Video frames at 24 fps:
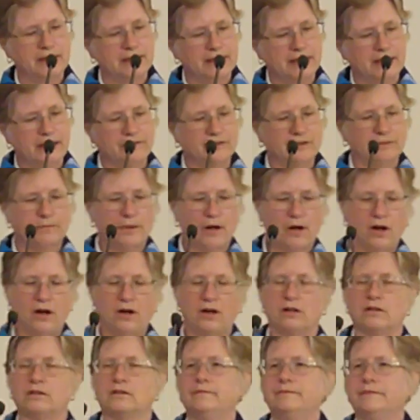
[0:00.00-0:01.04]
Even
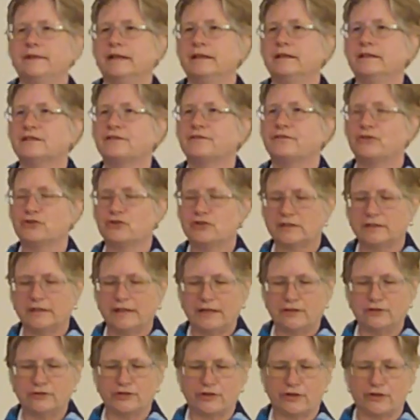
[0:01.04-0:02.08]
Paul, in his first
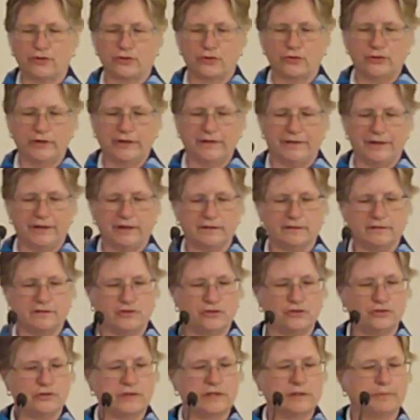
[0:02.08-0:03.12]
letter to the Corinthians,
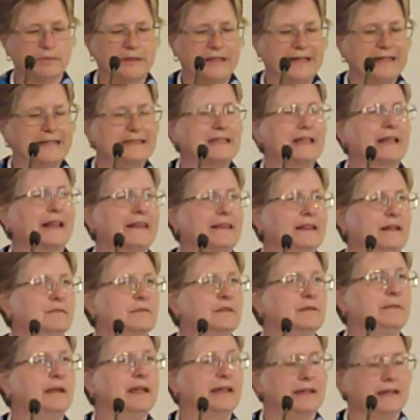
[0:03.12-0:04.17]
used the planting thing
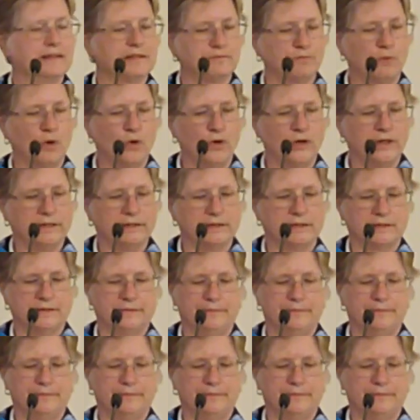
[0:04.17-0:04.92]
to make his point.